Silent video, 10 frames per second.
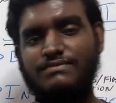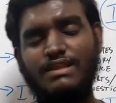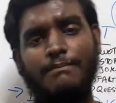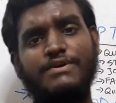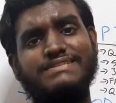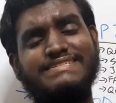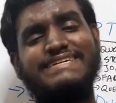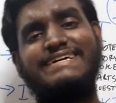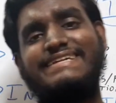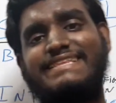
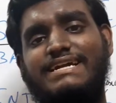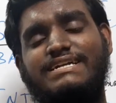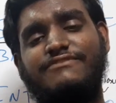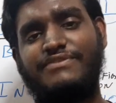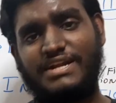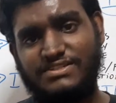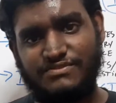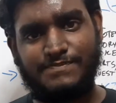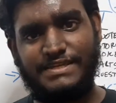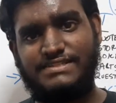because there are different kinds of
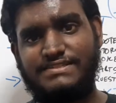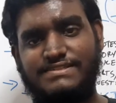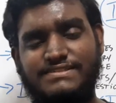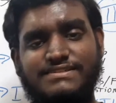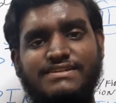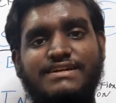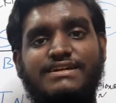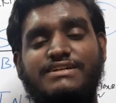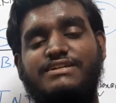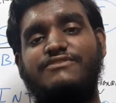speeches,
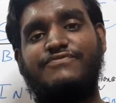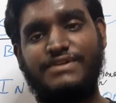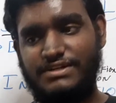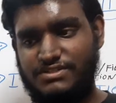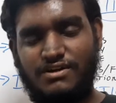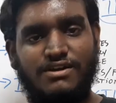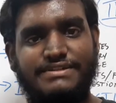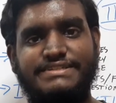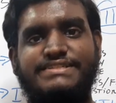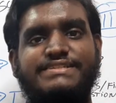different
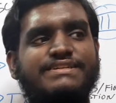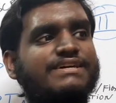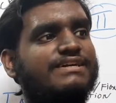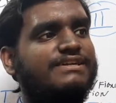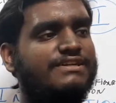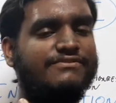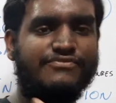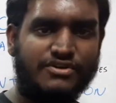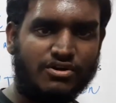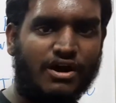genres,
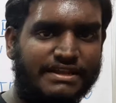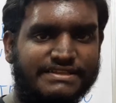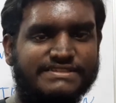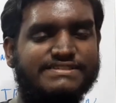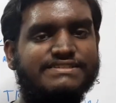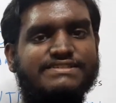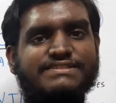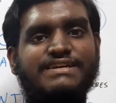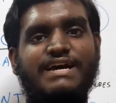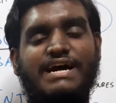different
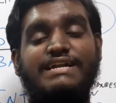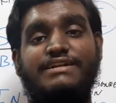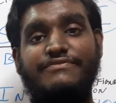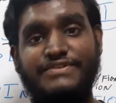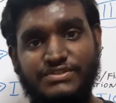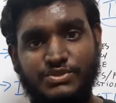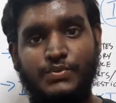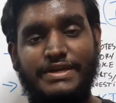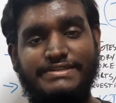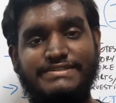audiences and different
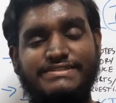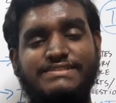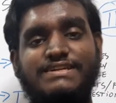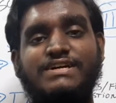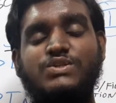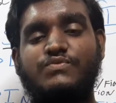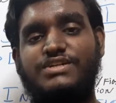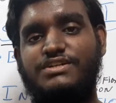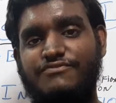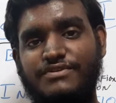situations. So
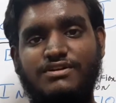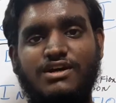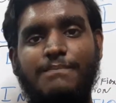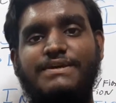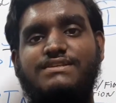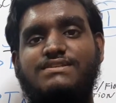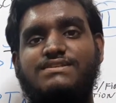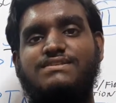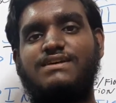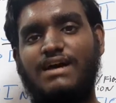different
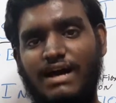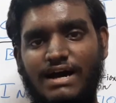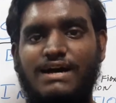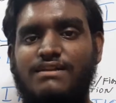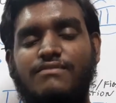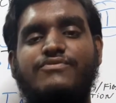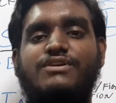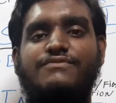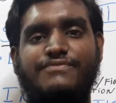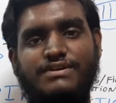topics are for
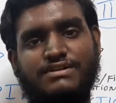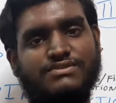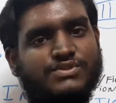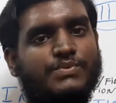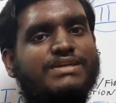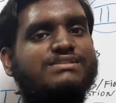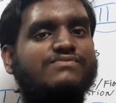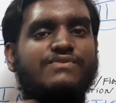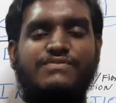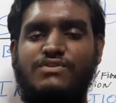different situations,
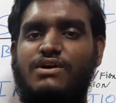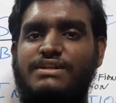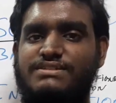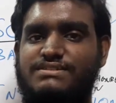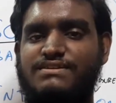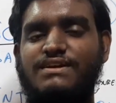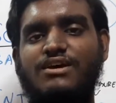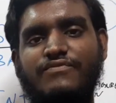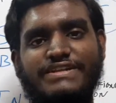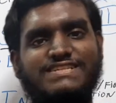for different audience.
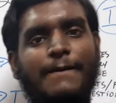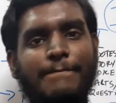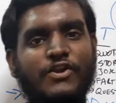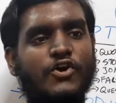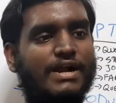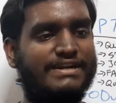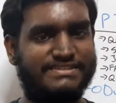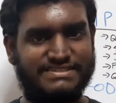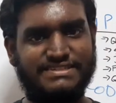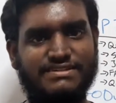For example, you are
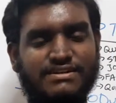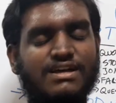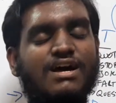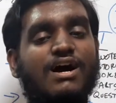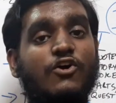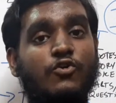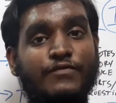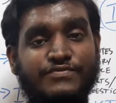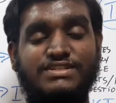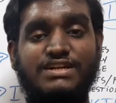addressing a group
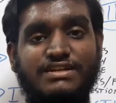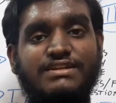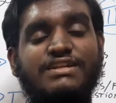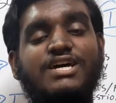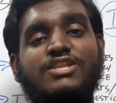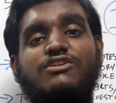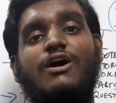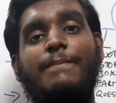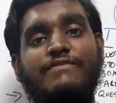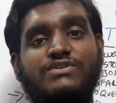of children, the
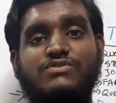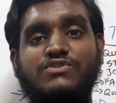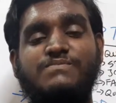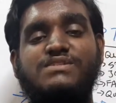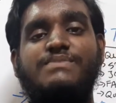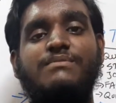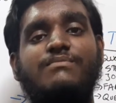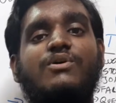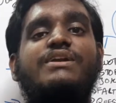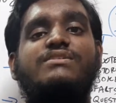topic you choose must be
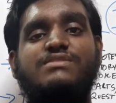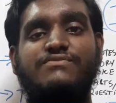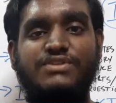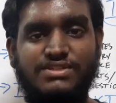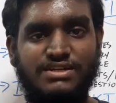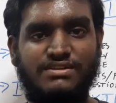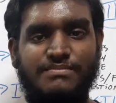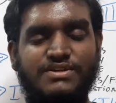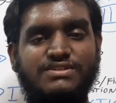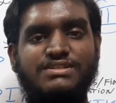more interesting for the children,
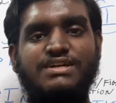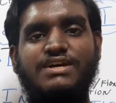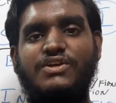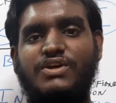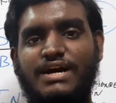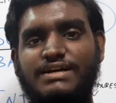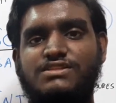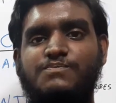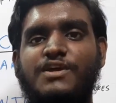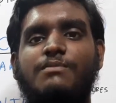because you can't
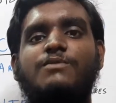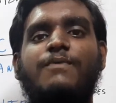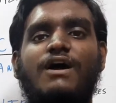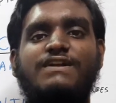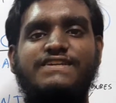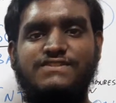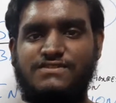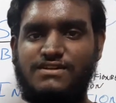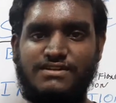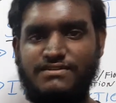speak about politics to
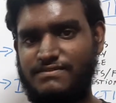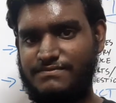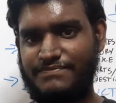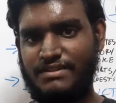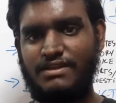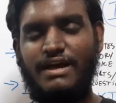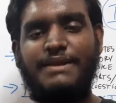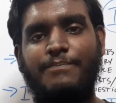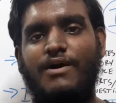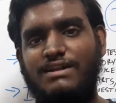children.
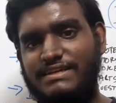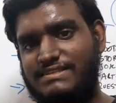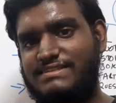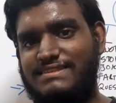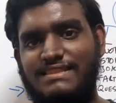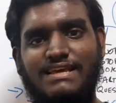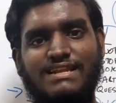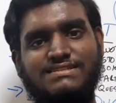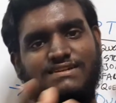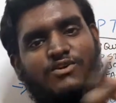And politics, there are a
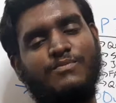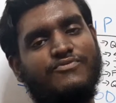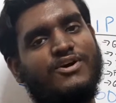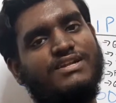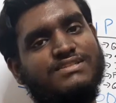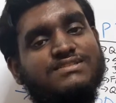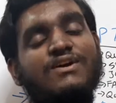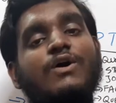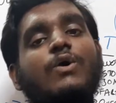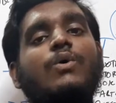certain group of audience
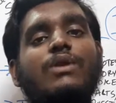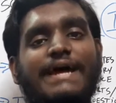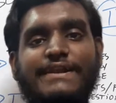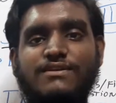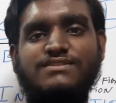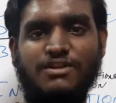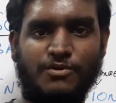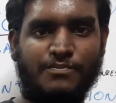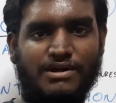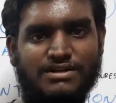who like to listen
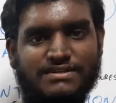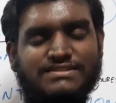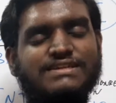about politics.